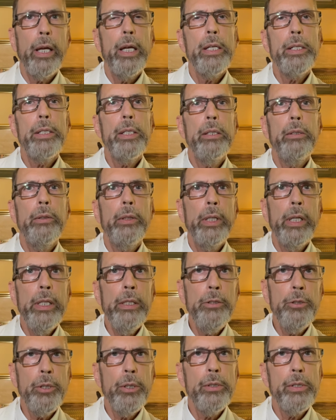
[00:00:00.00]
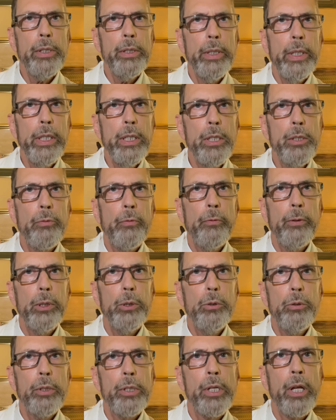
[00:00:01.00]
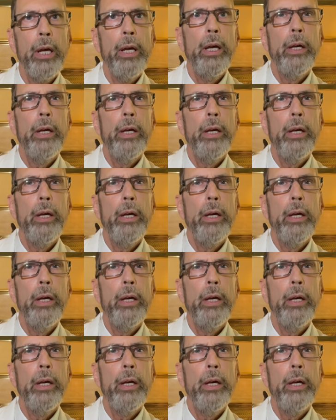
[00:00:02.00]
is it teaches these folks